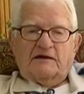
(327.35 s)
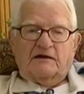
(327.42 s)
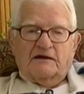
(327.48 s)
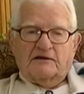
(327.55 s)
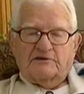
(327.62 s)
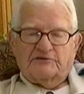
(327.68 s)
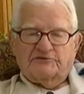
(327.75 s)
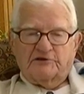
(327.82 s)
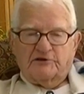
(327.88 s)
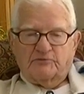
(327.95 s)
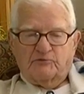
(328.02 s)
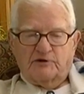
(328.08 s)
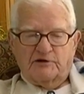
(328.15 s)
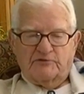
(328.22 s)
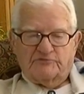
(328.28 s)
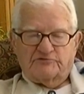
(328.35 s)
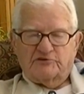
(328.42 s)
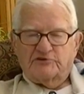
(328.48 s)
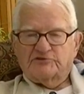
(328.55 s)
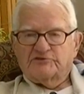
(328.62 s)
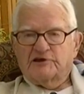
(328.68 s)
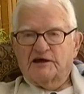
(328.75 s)
and said, we have
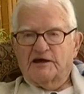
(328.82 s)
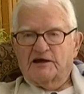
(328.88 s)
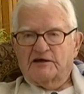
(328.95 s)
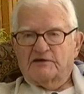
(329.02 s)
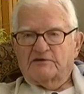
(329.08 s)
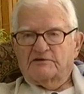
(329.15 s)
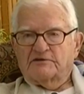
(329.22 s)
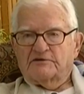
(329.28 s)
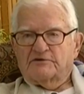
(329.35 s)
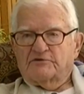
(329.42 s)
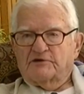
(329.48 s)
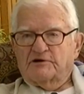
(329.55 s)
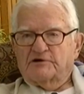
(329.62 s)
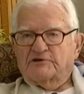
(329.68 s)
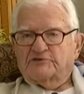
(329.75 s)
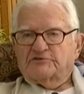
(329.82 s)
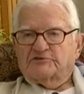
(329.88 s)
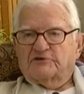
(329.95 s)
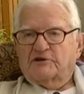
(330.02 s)
just had the greatest